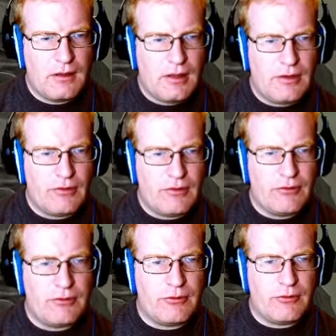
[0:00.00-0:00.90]
It's also
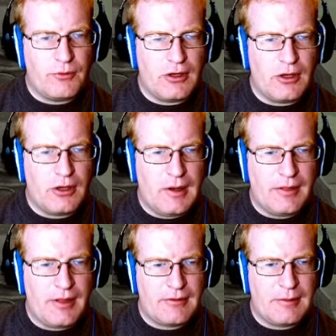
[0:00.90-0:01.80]
supposed to go on
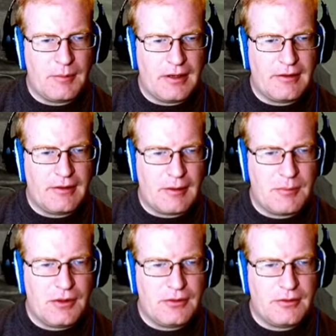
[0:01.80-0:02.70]
that same height as that
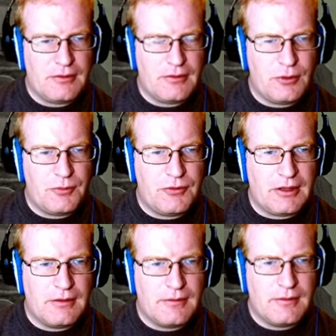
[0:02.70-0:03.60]
belt. Oopsie.
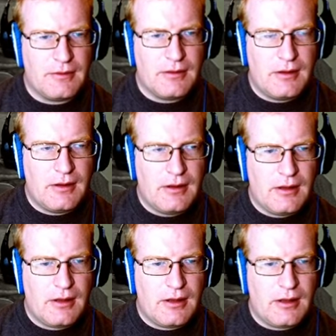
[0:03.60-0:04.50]

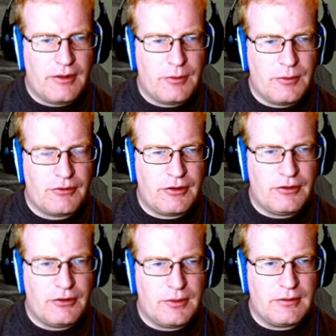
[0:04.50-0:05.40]
Uh, I think we're just going to
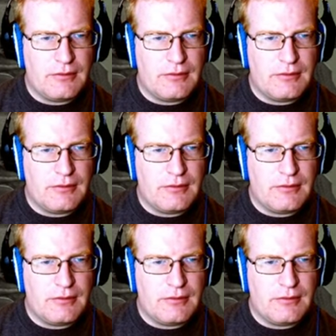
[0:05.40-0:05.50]
do it...